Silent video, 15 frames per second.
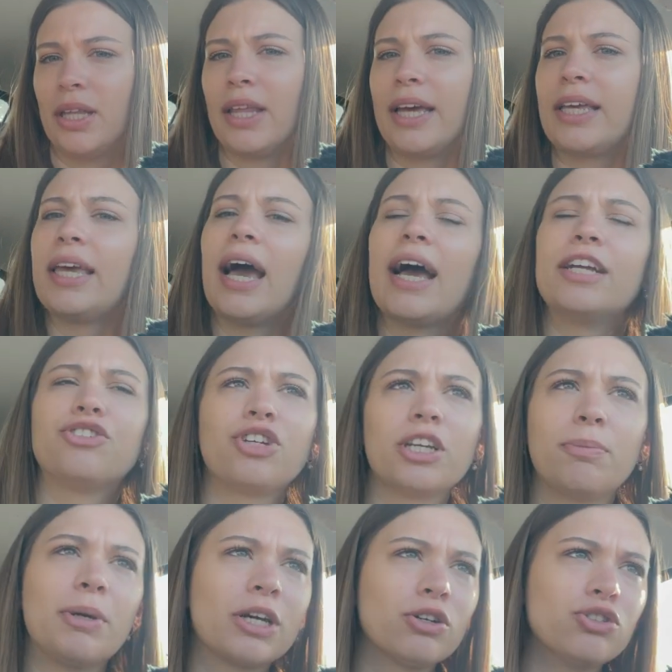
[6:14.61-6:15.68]
Like, yeah, I
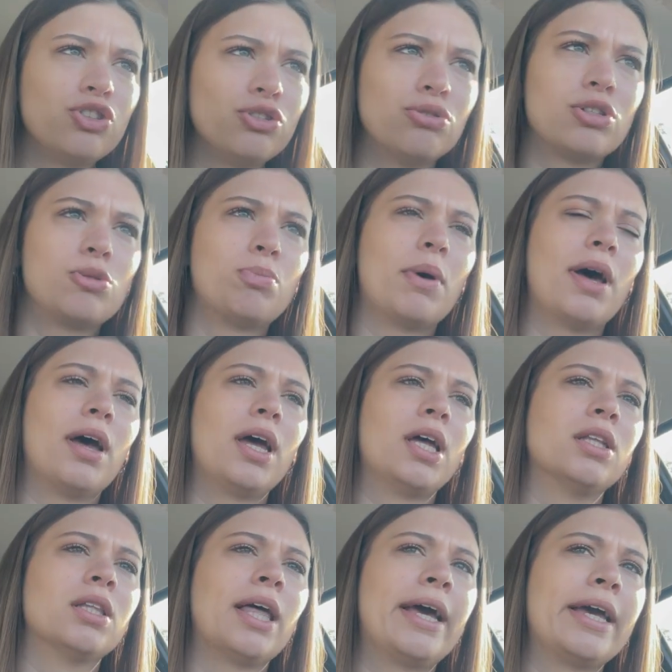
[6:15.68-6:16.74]
drink pickle juice,
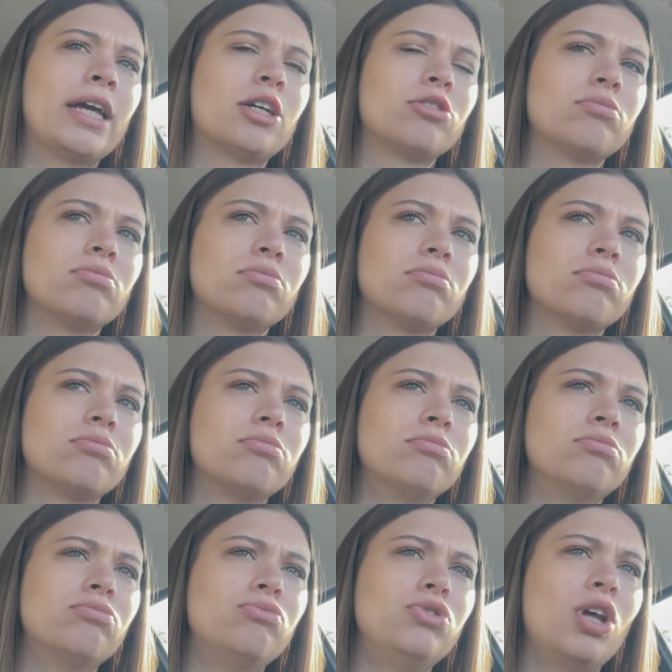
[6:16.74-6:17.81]
but like,
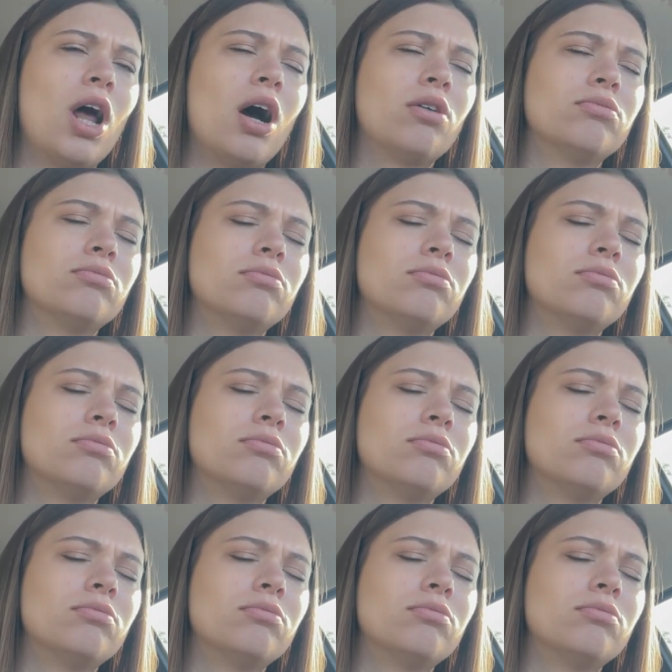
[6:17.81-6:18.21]
you know,